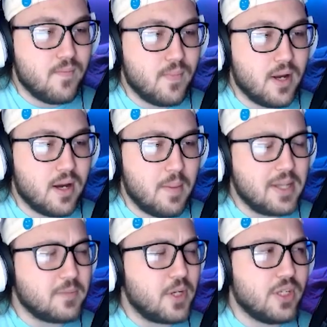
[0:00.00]

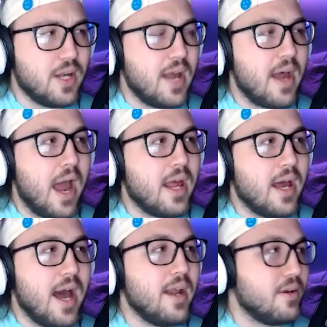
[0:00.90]
especially I
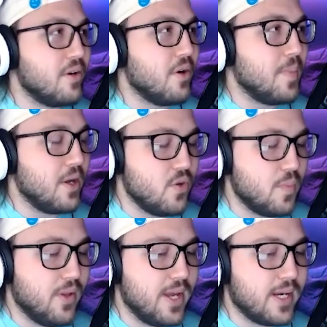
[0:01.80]
don't know about you,
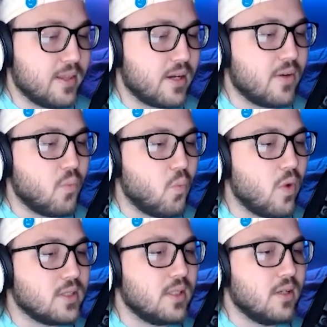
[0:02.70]
but like there
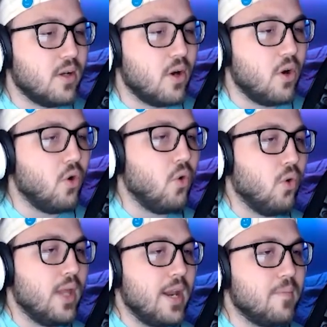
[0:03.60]
wasn't a whole
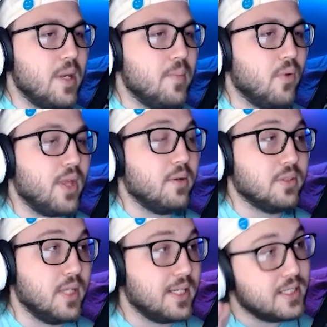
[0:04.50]
lot of people that I
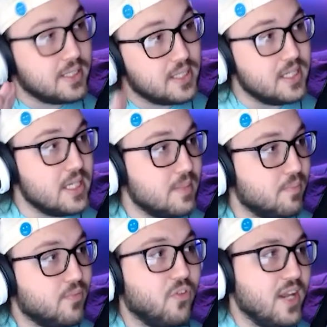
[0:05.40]
was like deep
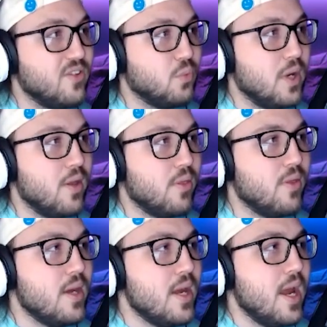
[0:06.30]
friends with,
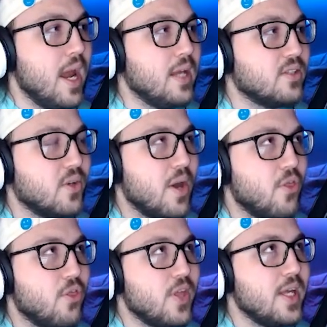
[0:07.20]
and so I
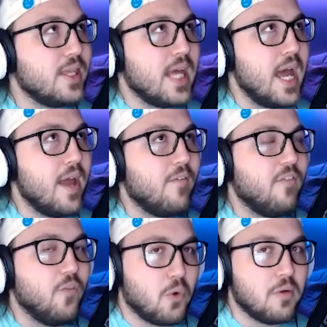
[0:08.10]
think that
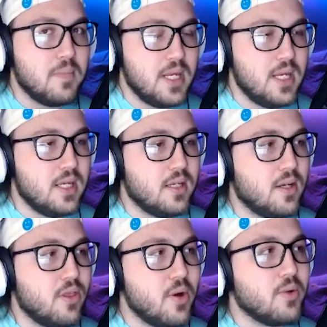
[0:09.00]
for me,
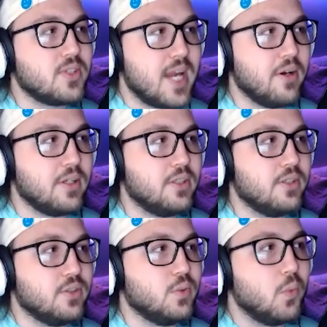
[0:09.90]
those
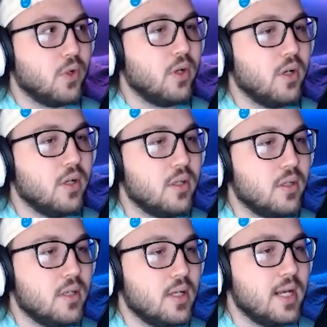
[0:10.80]
characters were
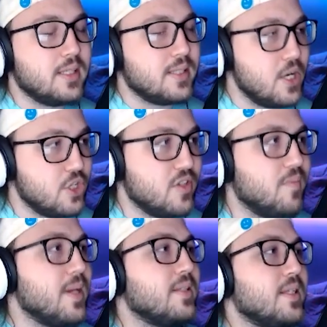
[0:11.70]
extensions of
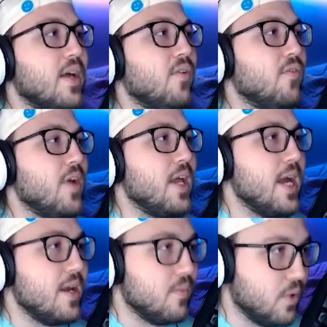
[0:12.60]
myself, and I
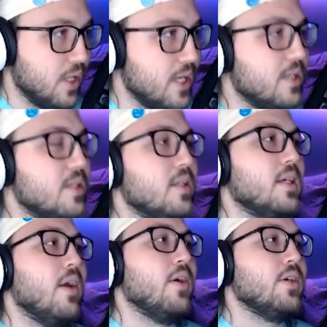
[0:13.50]
related to the
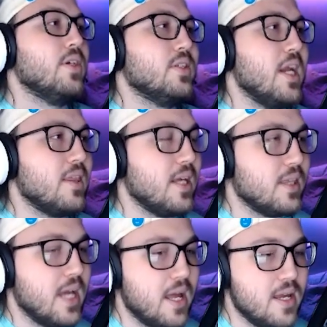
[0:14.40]
characters, and I think
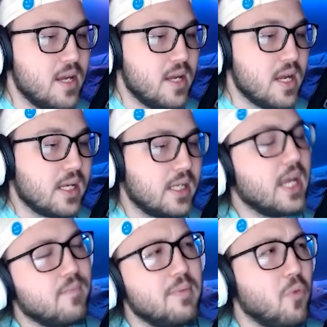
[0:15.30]
that it gave
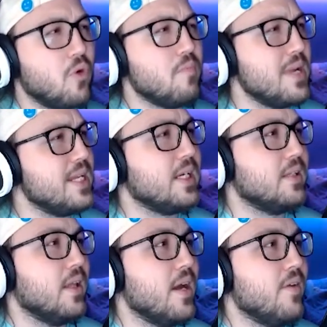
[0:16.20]
me more meaning in
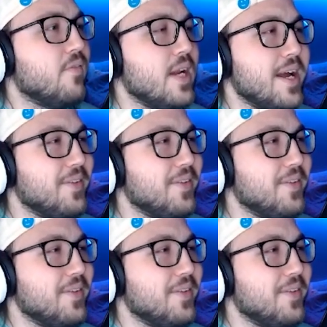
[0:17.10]
life. And I